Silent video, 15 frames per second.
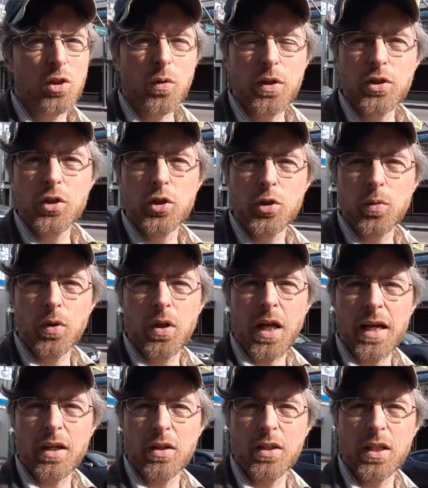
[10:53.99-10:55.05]
So as usual,
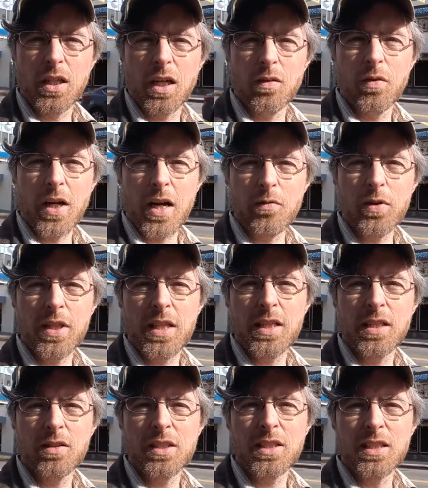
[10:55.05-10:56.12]
I couldn't cover
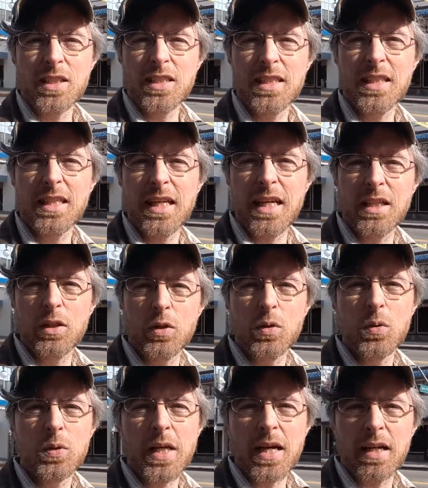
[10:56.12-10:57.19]
everything there is to see and
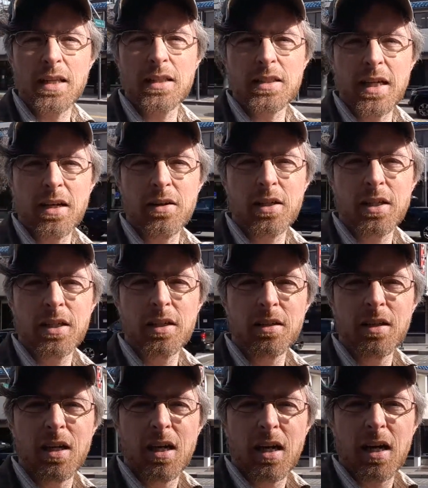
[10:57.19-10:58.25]
do down in this area
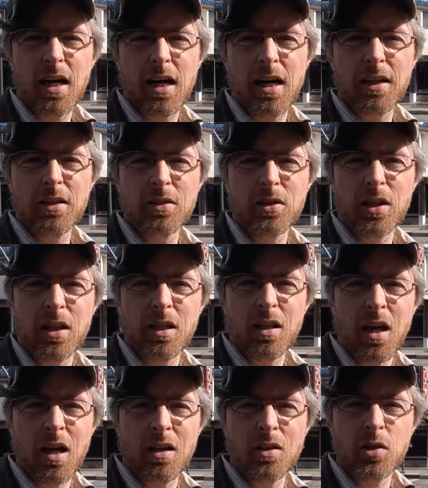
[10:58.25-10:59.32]
here. There's a
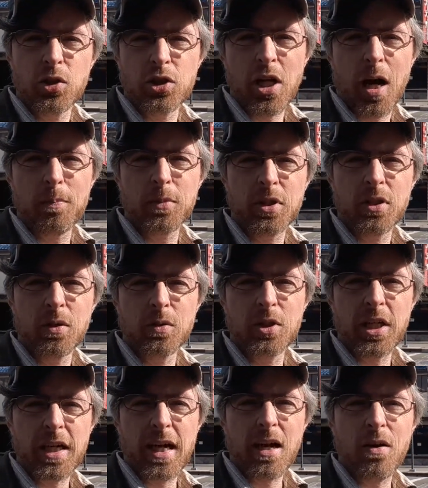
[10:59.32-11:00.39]
lot of little shops to go
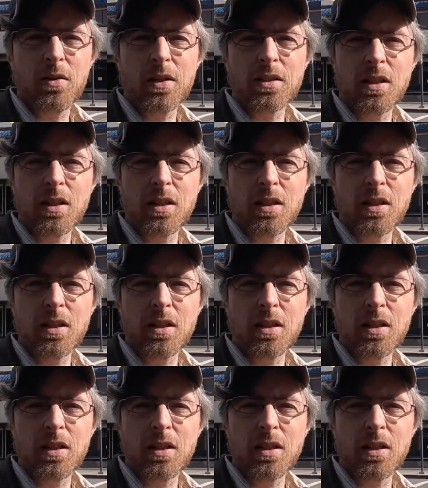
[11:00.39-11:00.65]
check out.